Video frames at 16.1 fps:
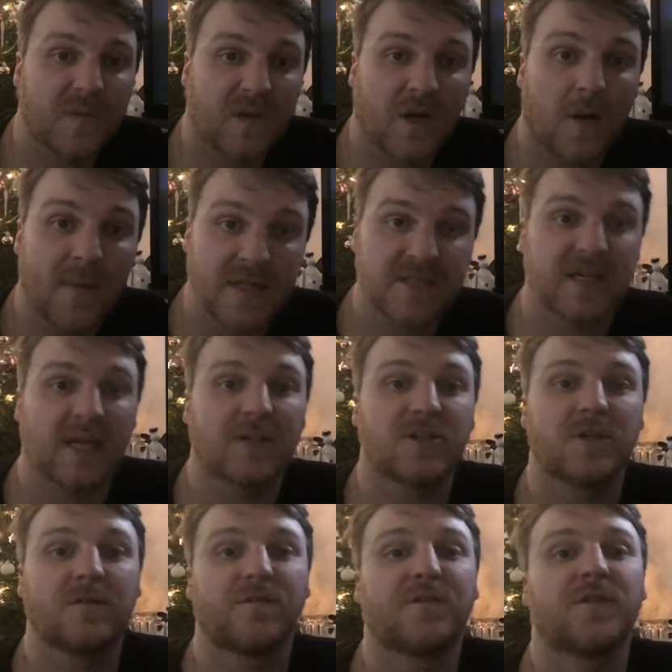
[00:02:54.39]
comment
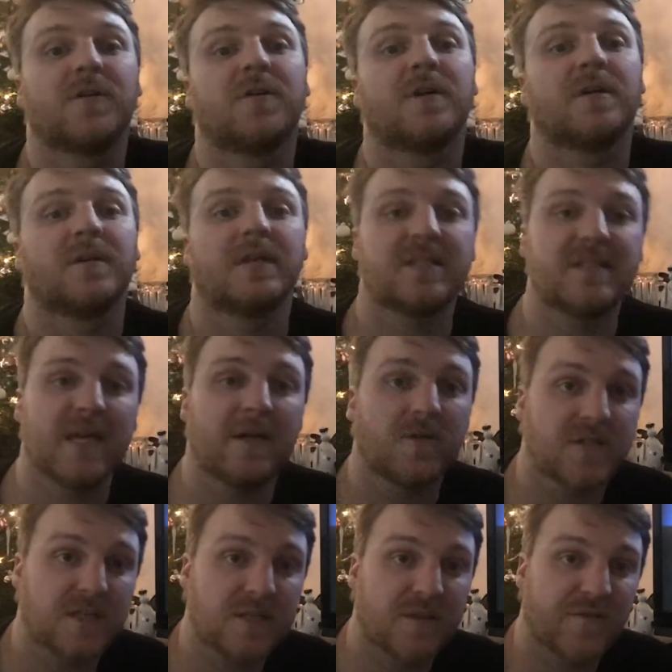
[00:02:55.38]
section for
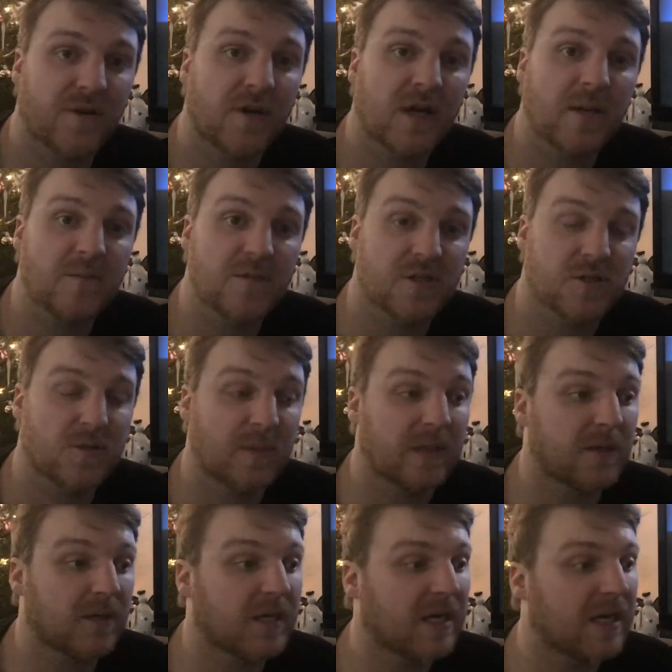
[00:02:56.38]
Nintendo 64 games I should
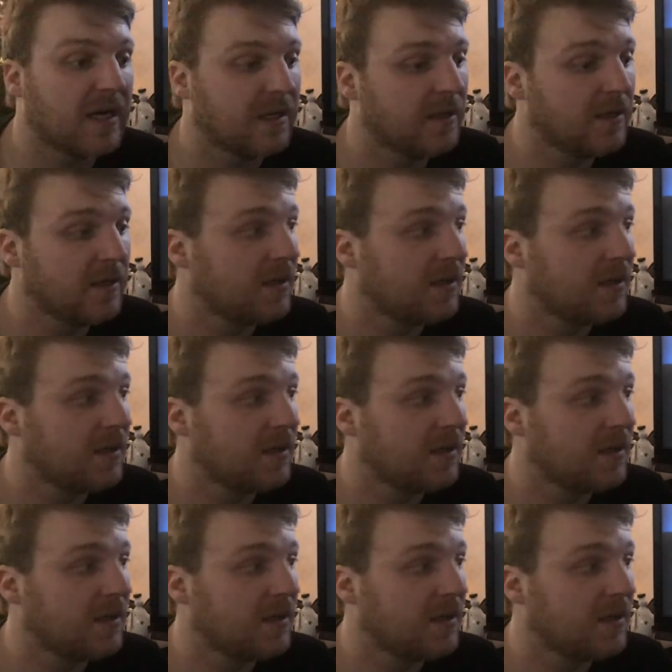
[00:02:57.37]
be looking at.